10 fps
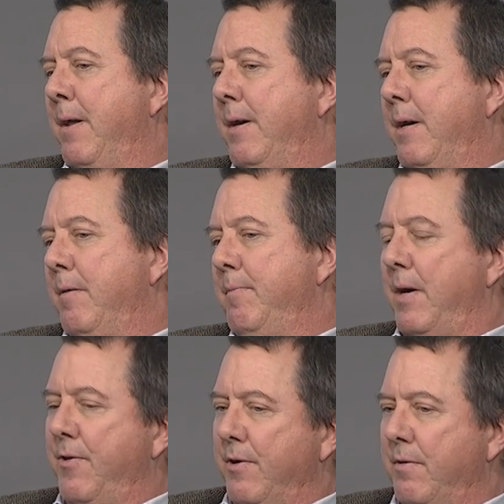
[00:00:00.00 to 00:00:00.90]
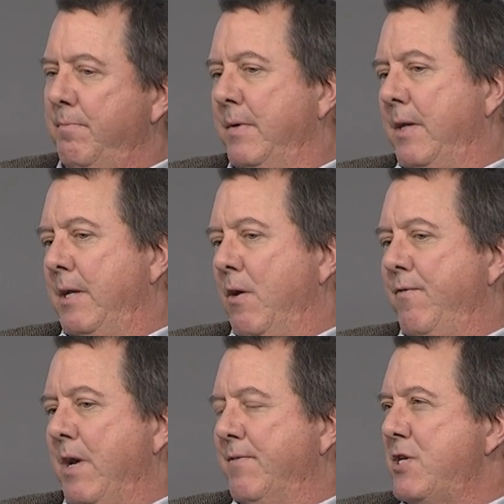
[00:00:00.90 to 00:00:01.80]
Um, other, you know,
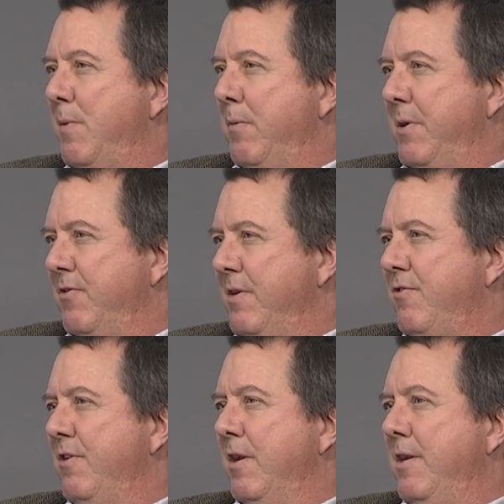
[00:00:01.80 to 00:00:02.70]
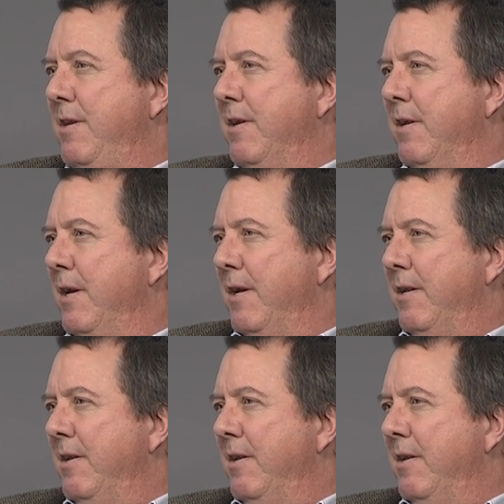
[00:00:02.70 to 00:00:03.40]
if you have a small business, you're going to need to get